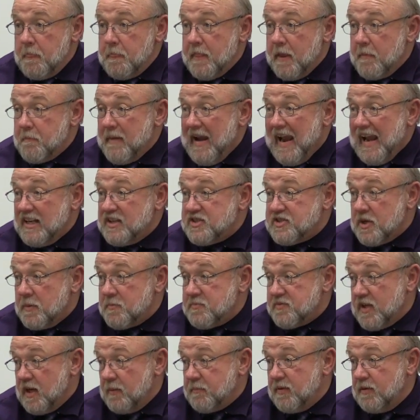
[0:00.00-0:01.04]
The man
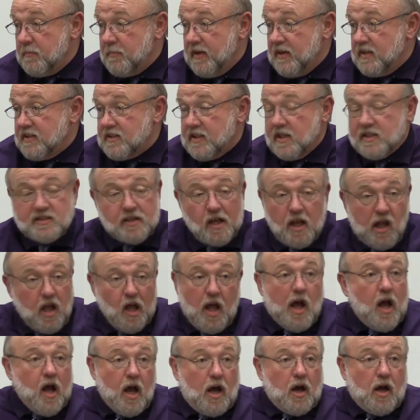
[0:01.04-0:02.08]
jumps up in bed and says,
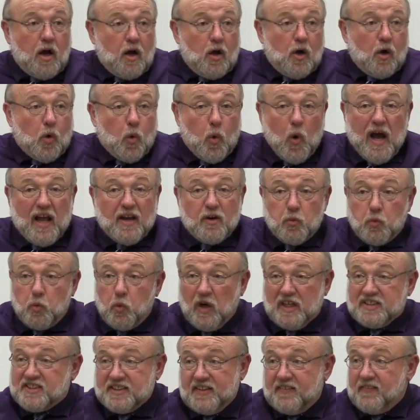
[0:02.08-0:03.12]
"What
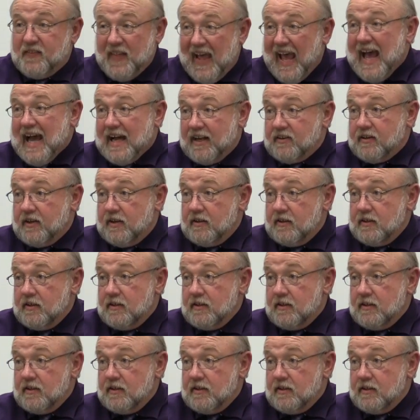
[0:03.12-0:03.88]
wasn't that?"